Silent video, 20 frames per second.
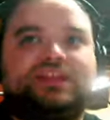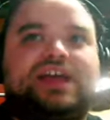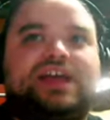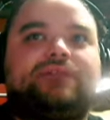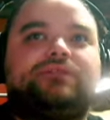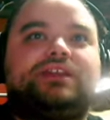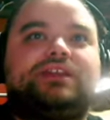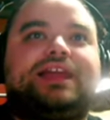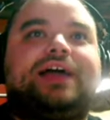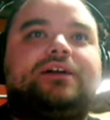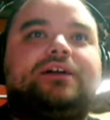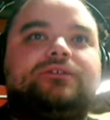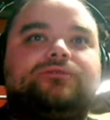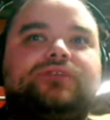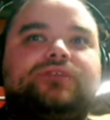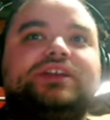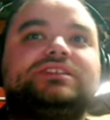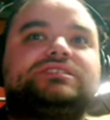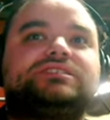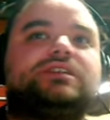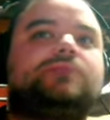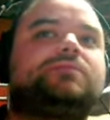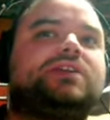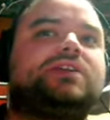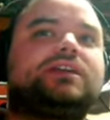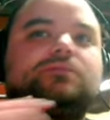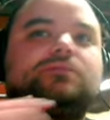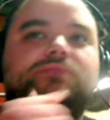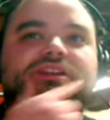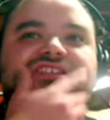Having an out of phase
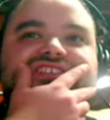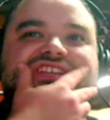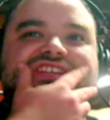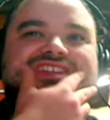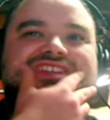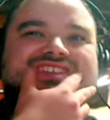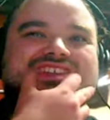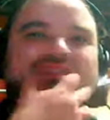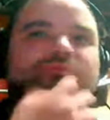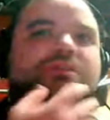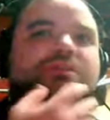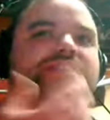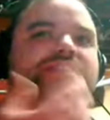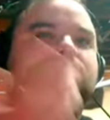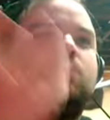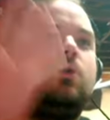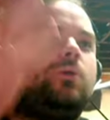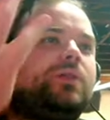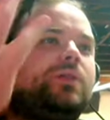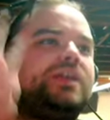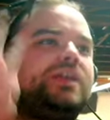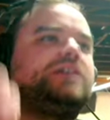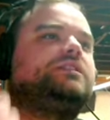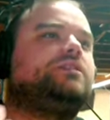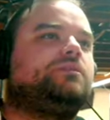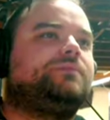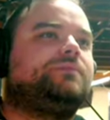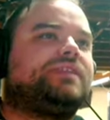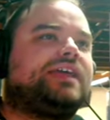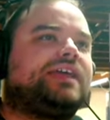subkick means that it's going to be pulling a
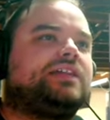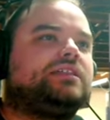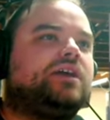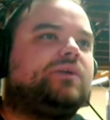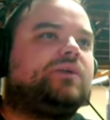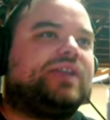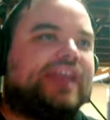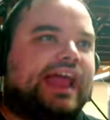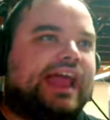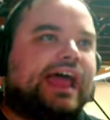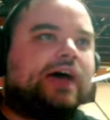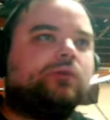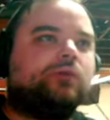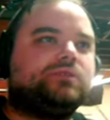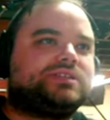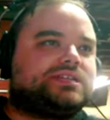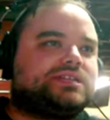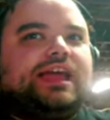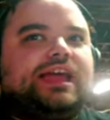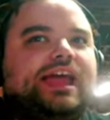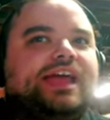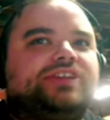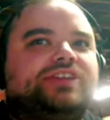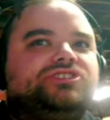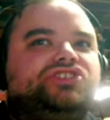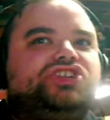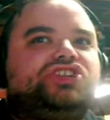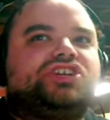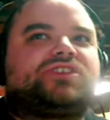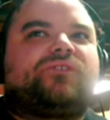little bit of that low end out
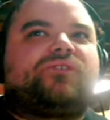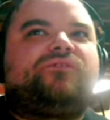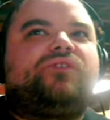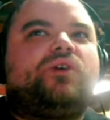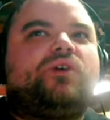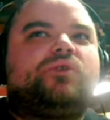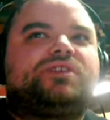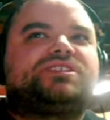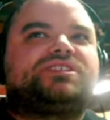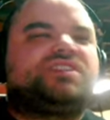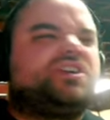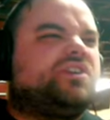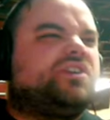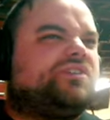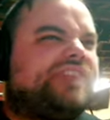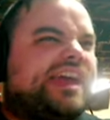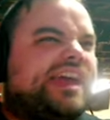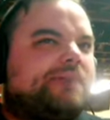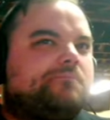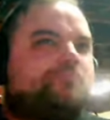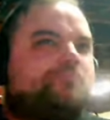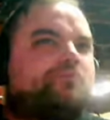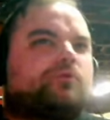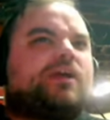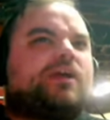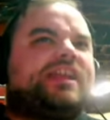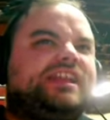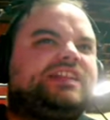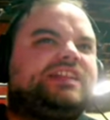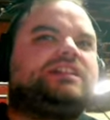and just focusing on that
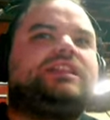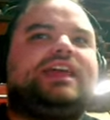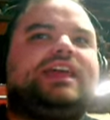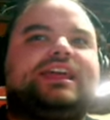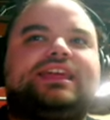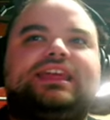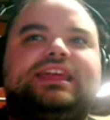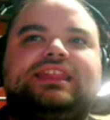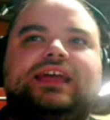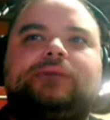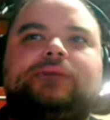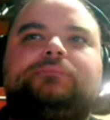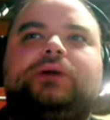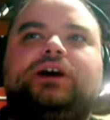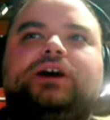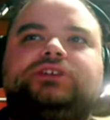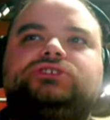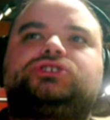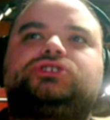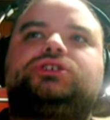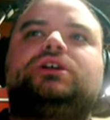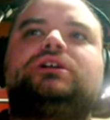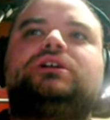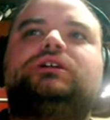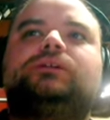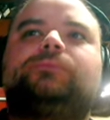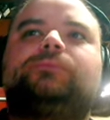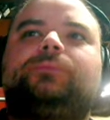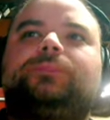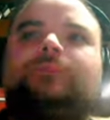bright click and that punch.
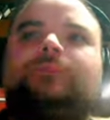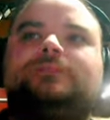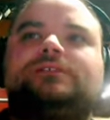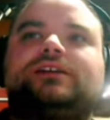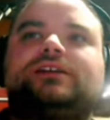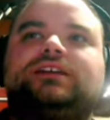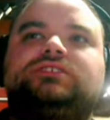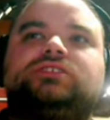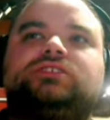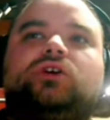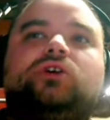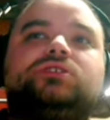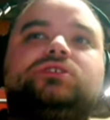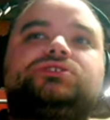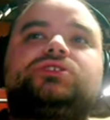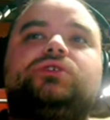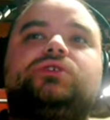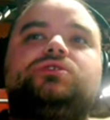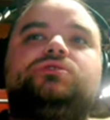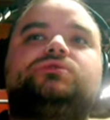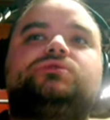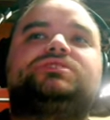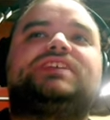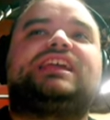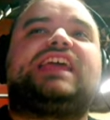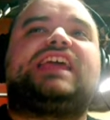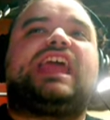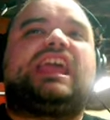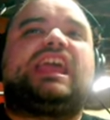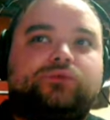It's also
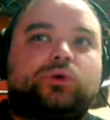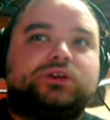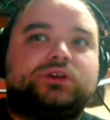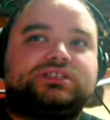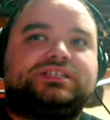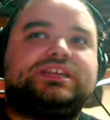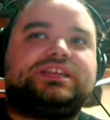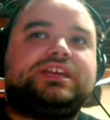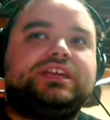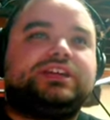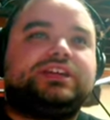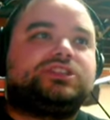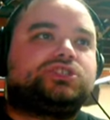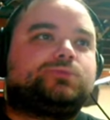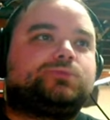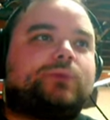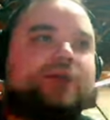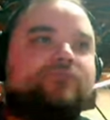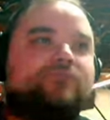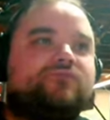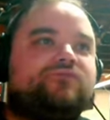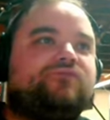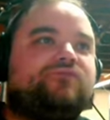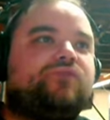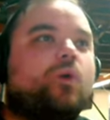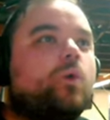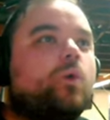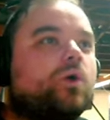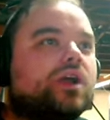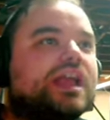using a 14 inch by
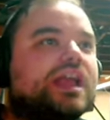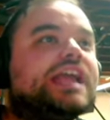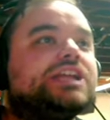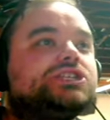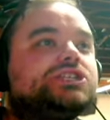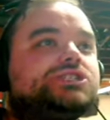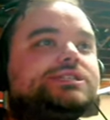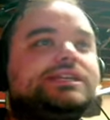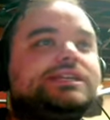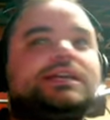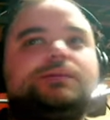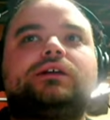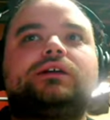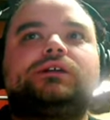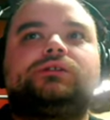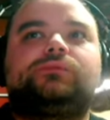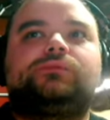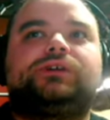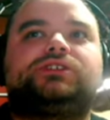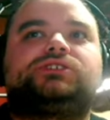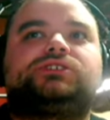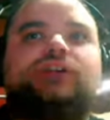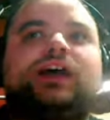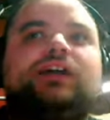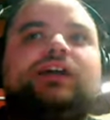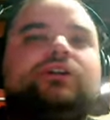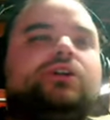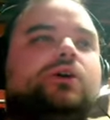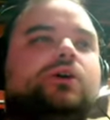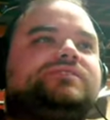4 inch deep, which I
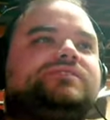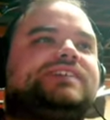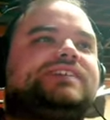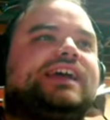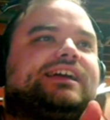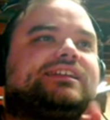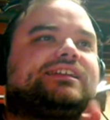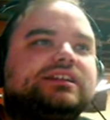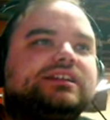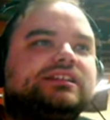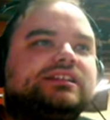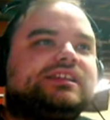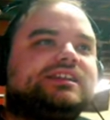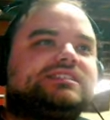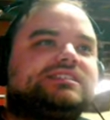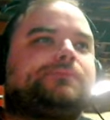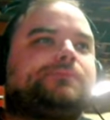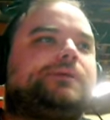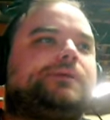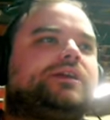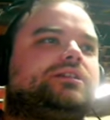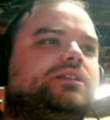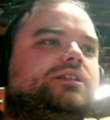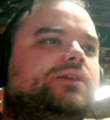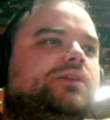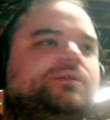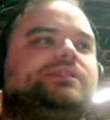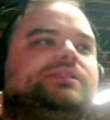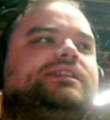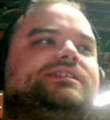don't know if technically it's a
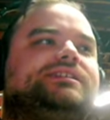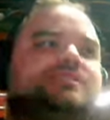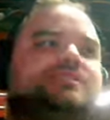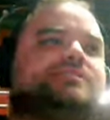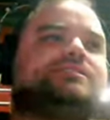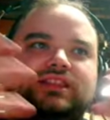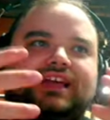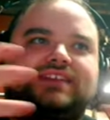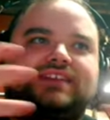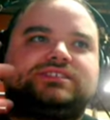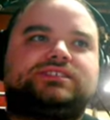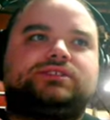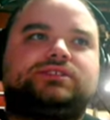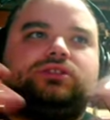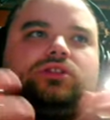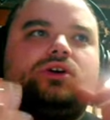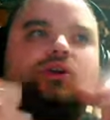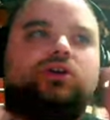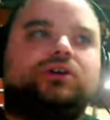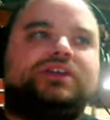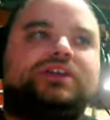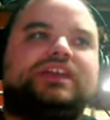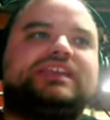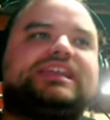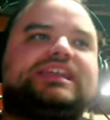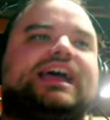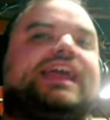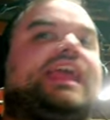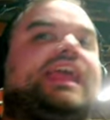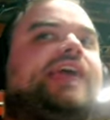piccolo unless it's less long in
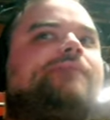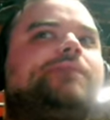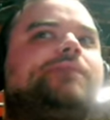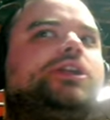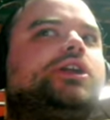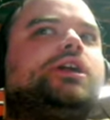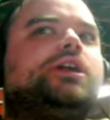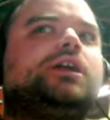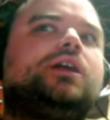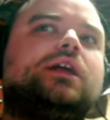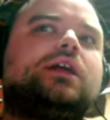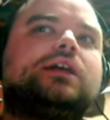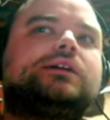diameter.